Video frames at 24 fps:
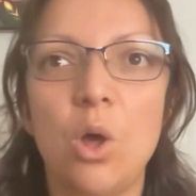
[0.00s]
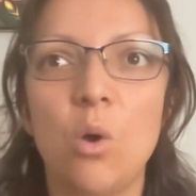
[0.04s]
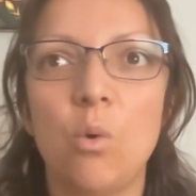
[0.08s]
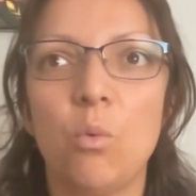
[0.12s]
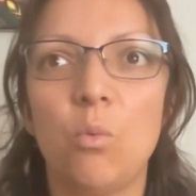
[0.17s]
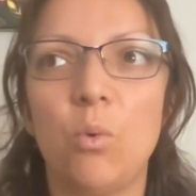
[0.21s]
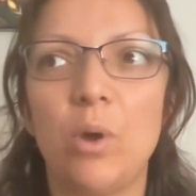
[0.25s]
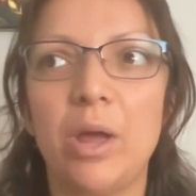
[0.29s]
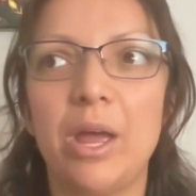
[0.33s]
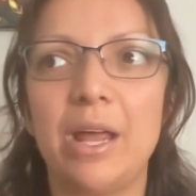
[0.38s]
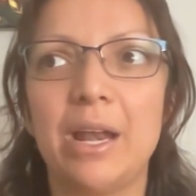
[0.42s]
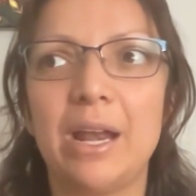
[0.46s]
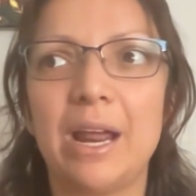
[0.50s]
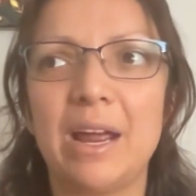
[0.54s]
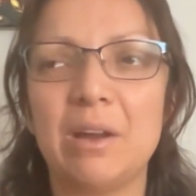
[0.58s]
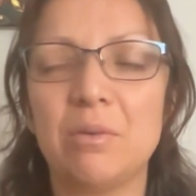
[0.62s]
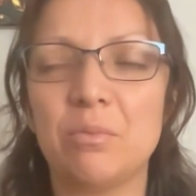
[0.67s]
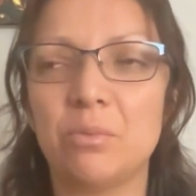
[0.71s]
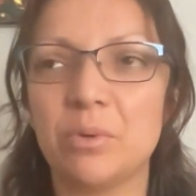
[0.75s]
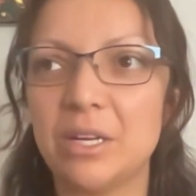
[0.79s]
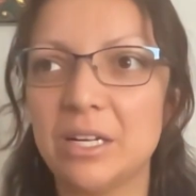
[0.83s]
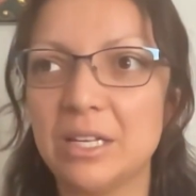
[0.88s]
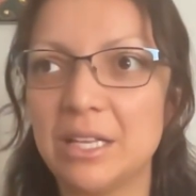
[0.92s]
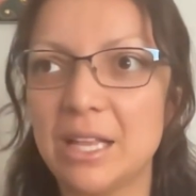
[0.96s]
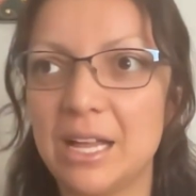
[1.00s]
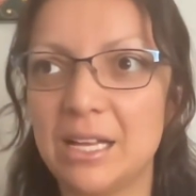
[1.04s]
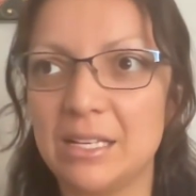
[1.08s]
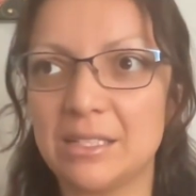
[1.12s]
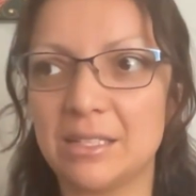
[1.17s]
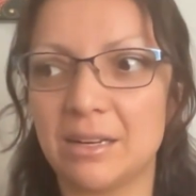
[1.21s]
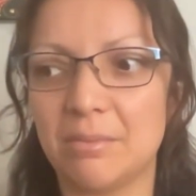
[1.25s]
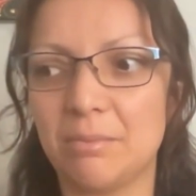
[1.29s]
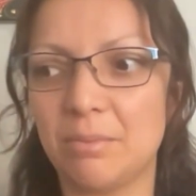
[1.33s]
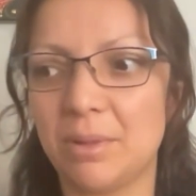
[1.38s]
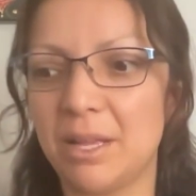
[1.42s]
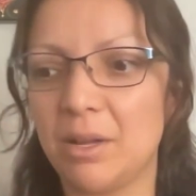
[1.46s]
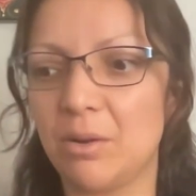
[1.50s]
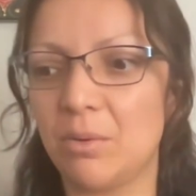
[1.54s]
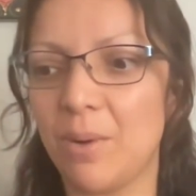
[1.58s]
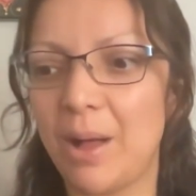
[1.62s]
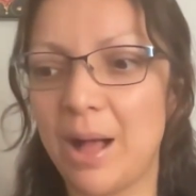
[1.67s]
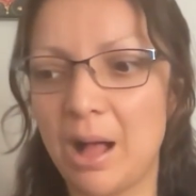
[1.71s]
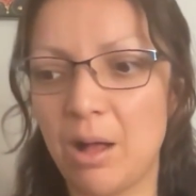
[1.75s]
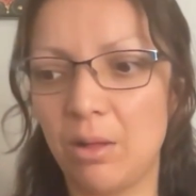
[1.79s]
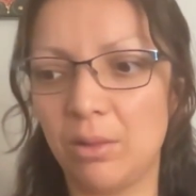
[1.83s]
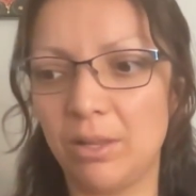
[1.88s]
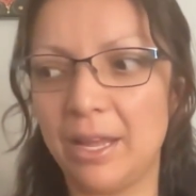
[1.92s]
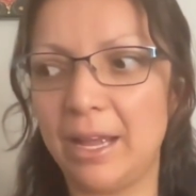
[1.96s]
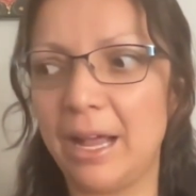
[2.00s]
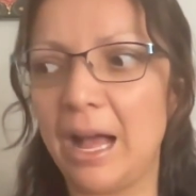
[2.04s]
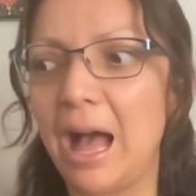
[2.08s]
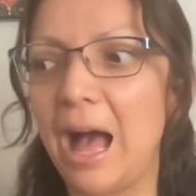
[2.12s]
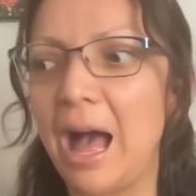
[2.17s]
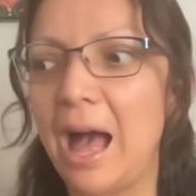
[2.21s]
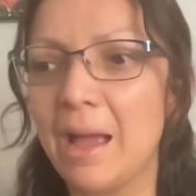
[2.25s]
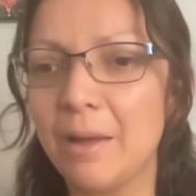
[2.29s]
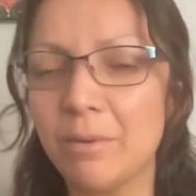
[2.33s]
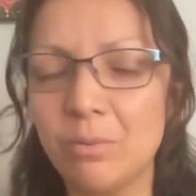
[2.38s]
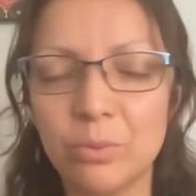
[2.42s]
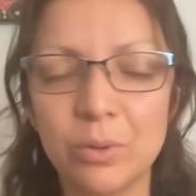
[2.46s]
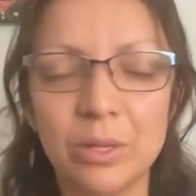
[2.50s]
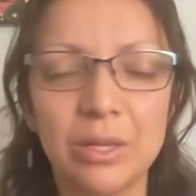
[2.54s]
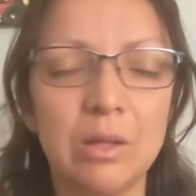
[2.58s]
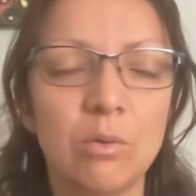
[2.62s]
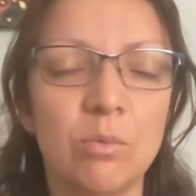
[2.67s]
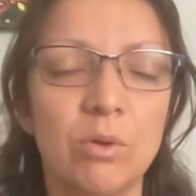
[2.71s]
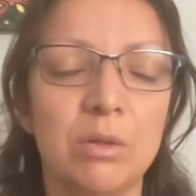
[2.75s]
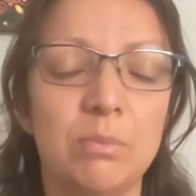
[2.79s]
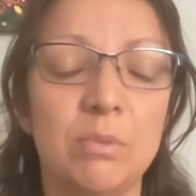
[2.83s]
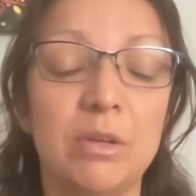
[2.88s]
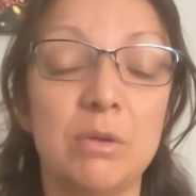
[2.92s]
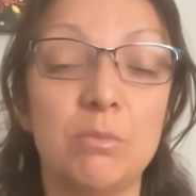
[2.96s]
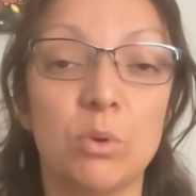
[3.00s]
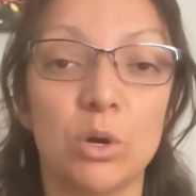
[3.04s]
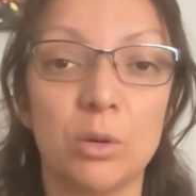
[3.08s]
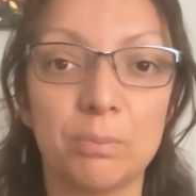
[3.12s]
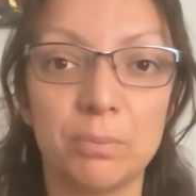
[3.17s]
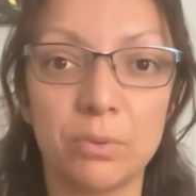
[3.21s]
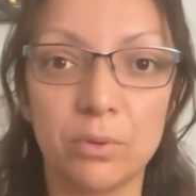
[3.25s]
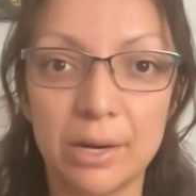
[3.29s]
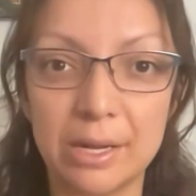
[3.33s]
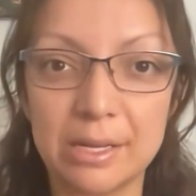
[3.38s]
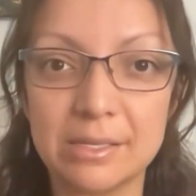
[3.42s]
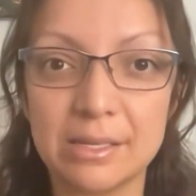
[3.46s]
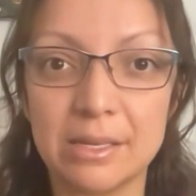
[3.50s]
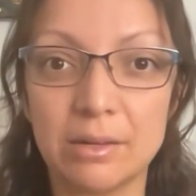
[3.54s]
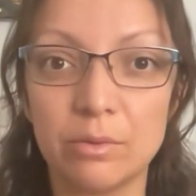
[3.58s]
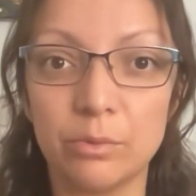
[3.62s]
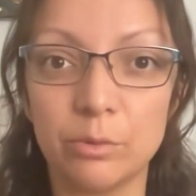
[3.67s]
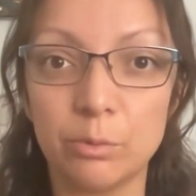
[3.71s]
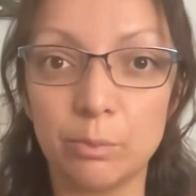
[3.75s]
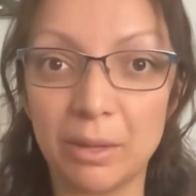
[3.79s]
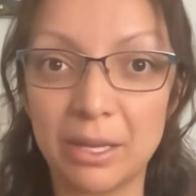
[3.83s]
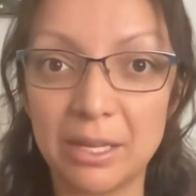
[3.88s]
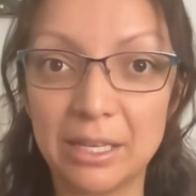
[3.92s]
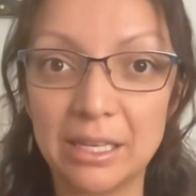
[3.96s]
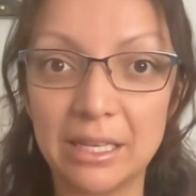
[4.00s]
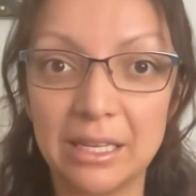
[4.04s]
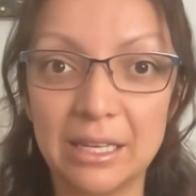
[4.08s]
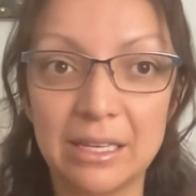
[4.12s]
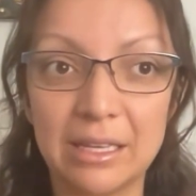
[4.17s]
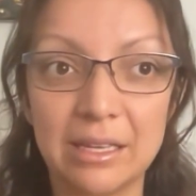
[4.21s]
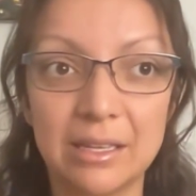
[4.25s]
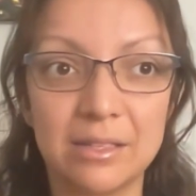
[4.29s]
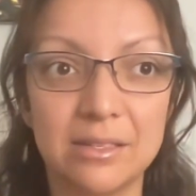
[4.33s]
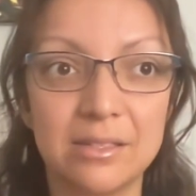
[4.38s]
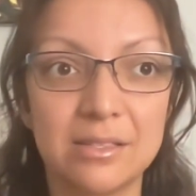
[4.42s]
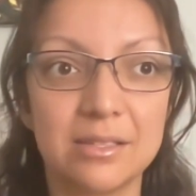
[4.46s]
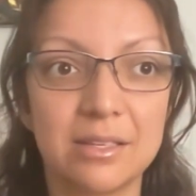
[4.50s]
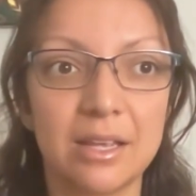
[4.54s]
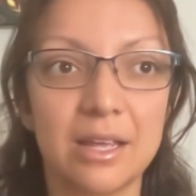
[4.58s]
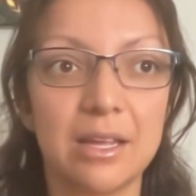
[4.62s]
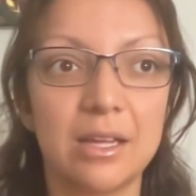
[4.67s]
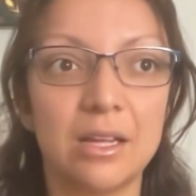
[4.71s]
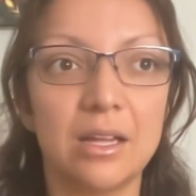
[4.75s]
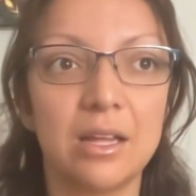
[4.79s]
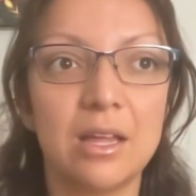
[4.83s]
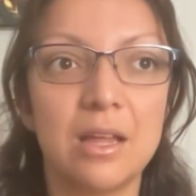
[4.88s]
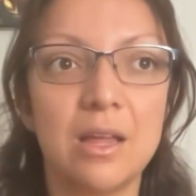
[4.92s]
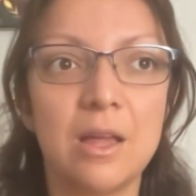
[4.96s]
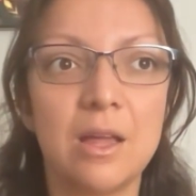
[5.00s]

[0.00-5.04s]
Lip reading: when I realized, and I'm like, wow, like I really want to be more present with my kids. Like,